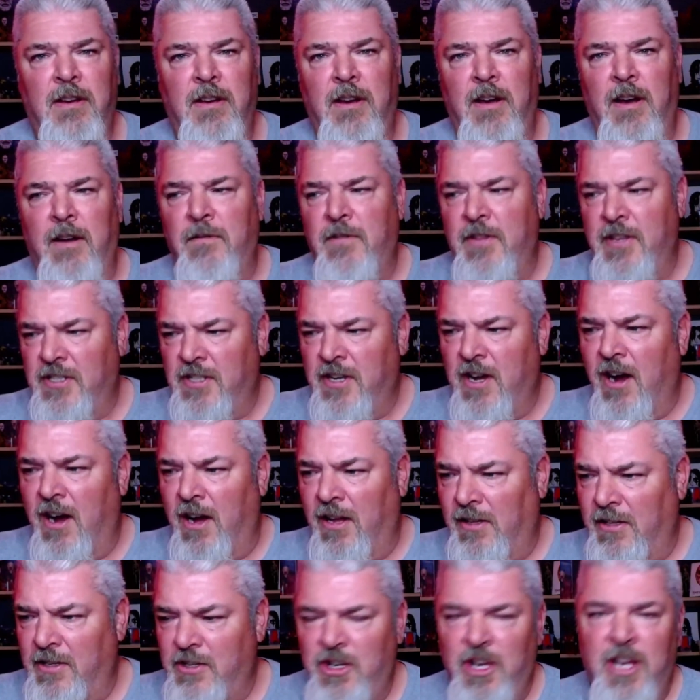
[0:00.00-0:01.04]
of this
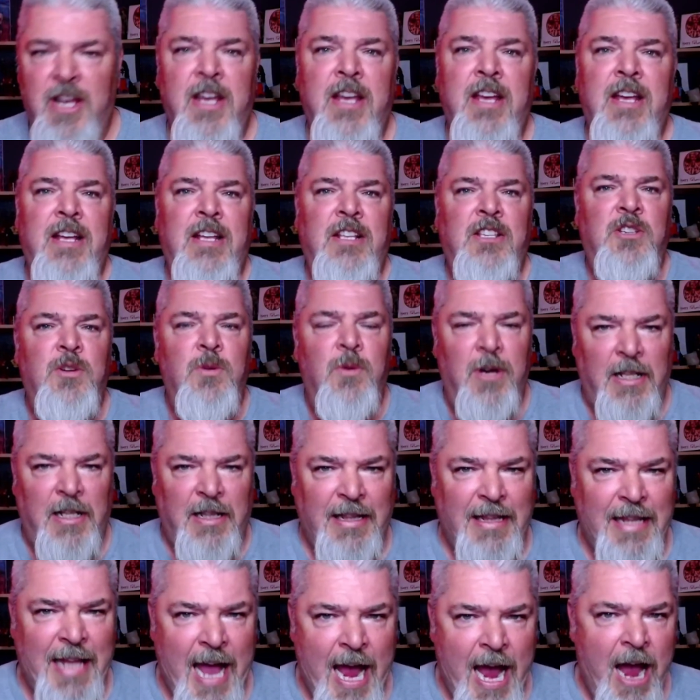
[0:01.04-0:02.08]
college to
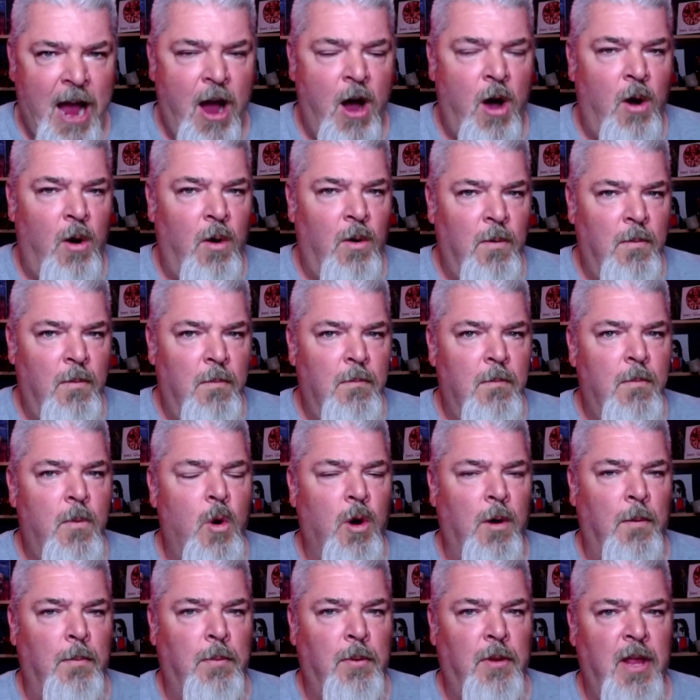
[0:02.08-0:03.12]
allow
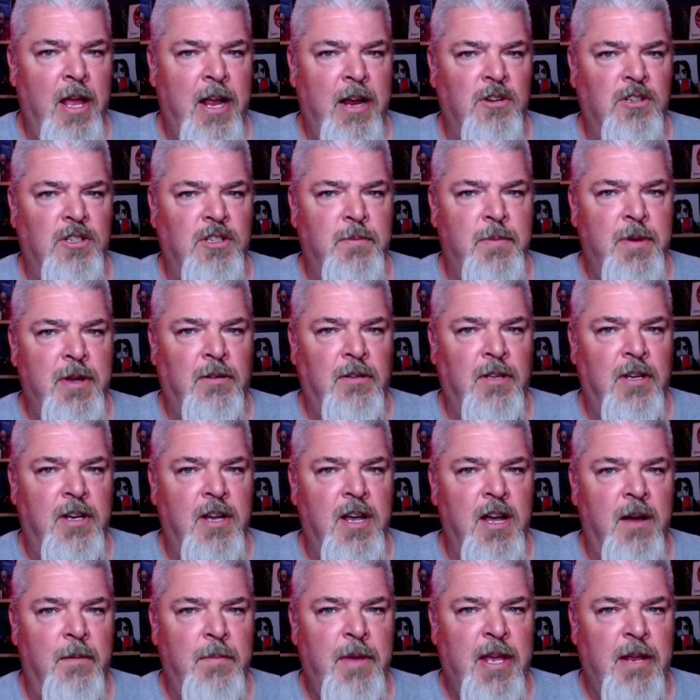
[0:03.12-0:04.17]
more players to be able to
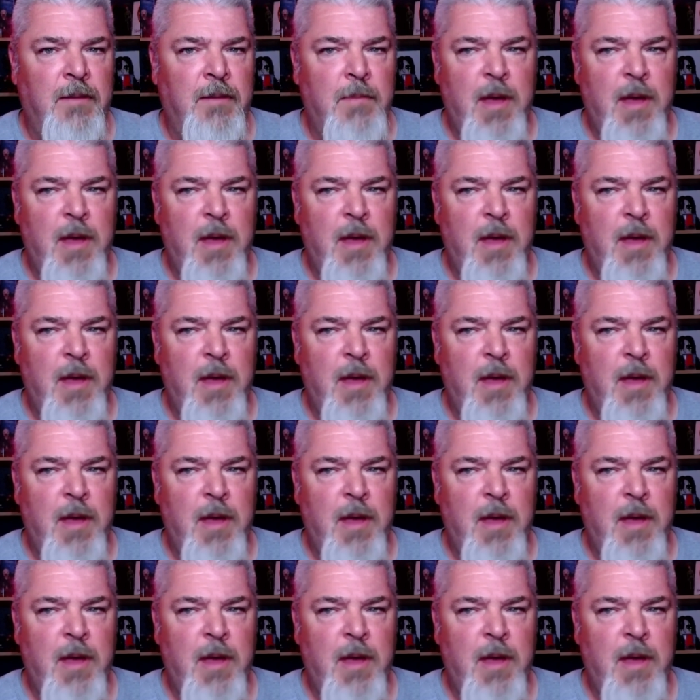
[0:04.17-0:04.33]
come in.